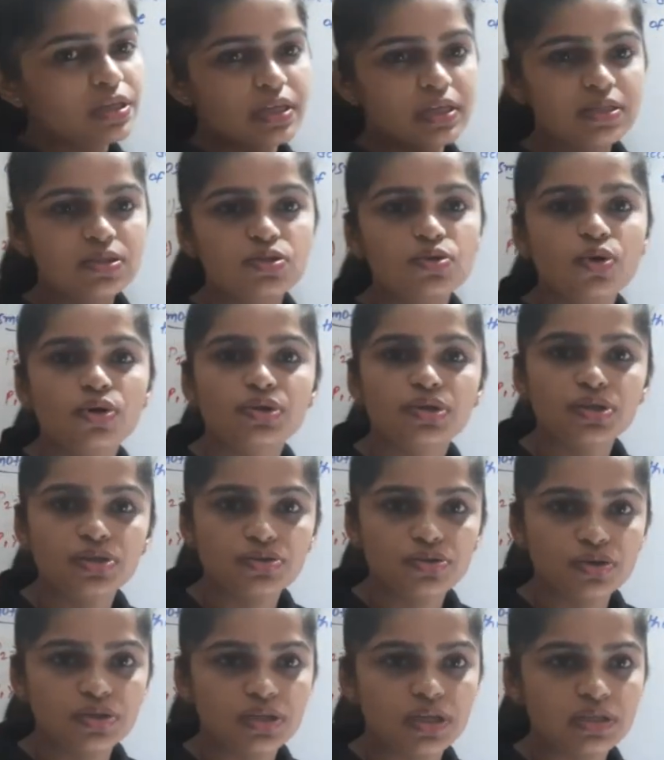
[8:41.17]
is not
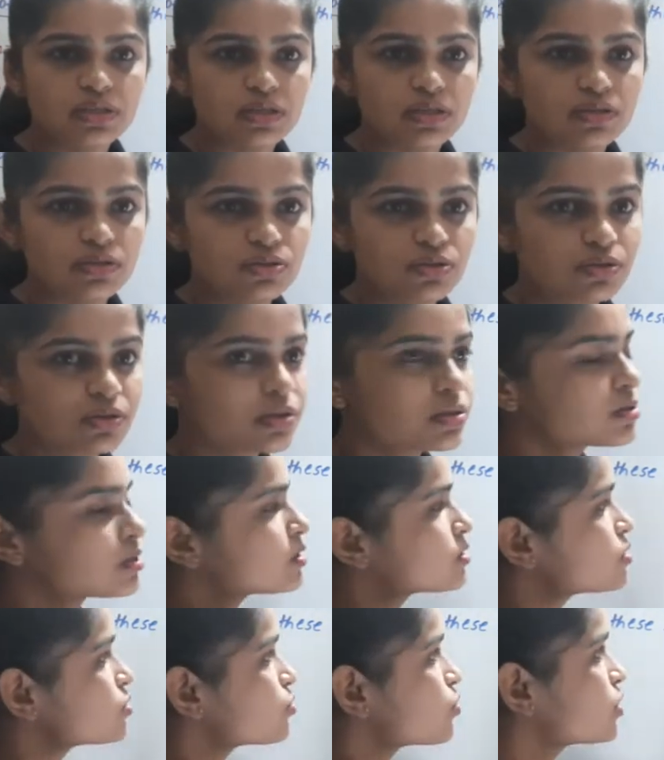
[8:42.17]
dissociation. So this
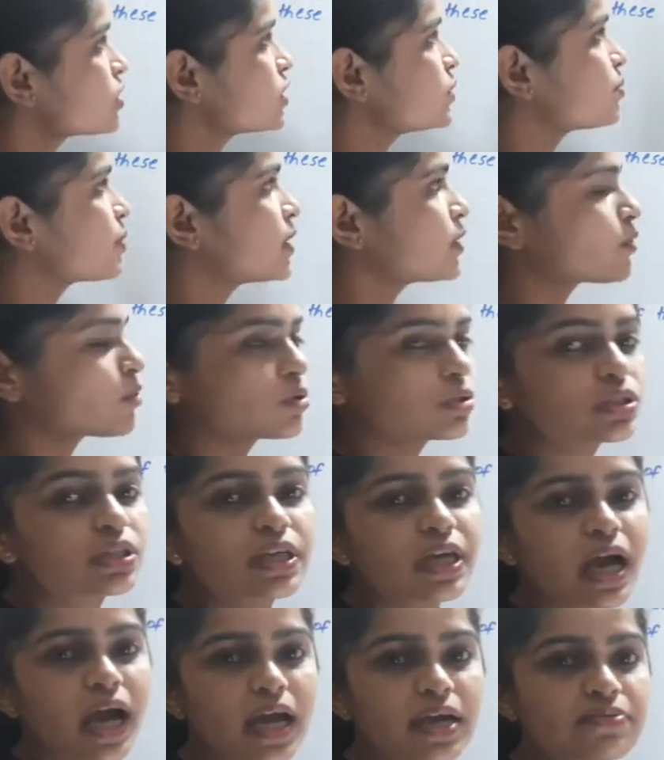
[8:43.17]
is not depend on
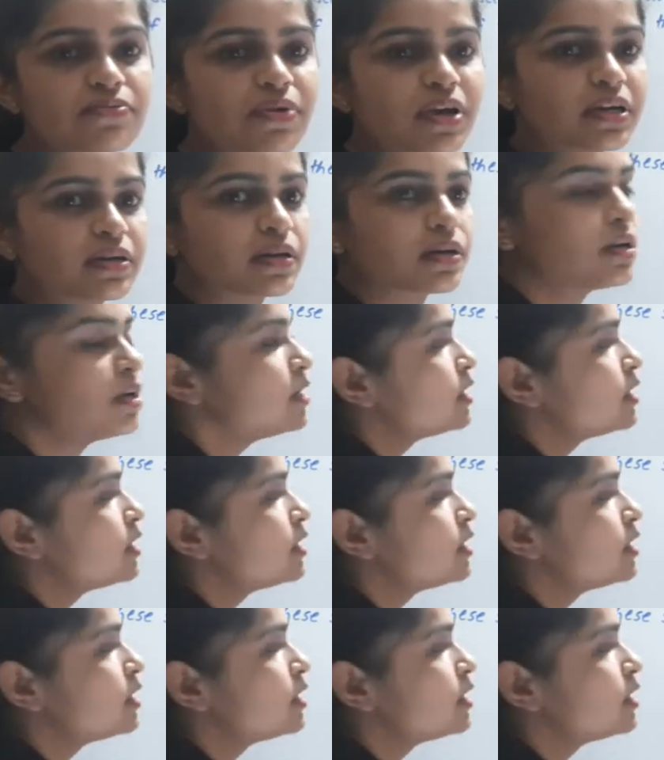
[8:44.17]
the I factor.